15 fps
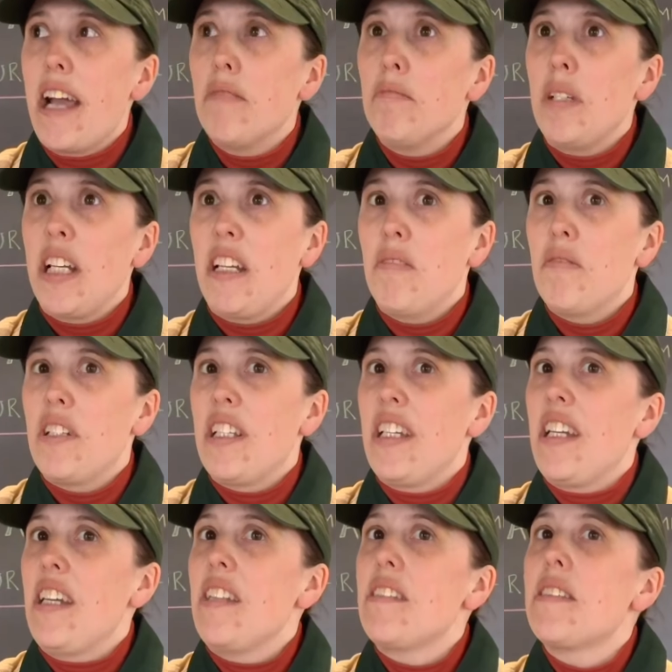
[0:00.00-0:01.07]
mean when it
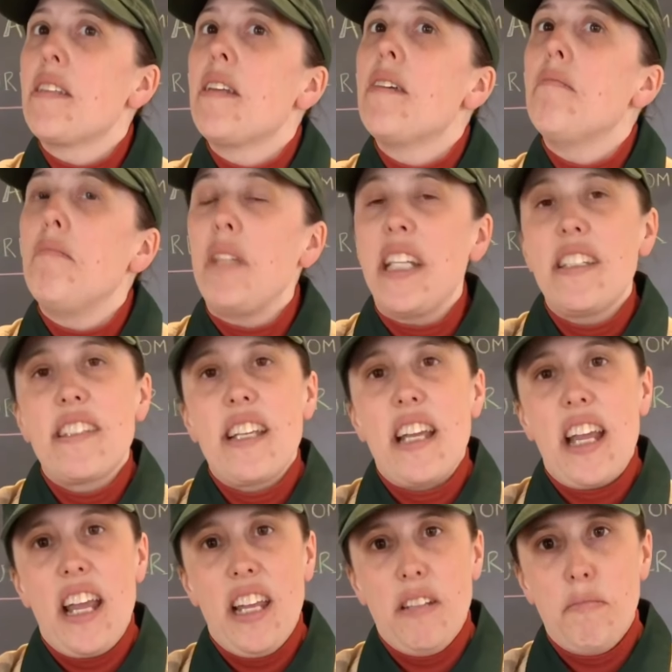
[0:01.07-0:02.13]
eats meat
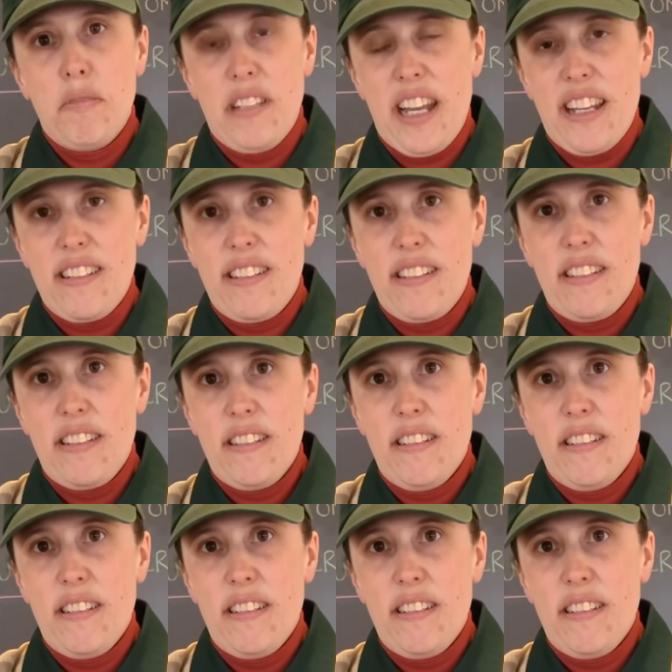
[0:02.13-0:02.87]
and plants?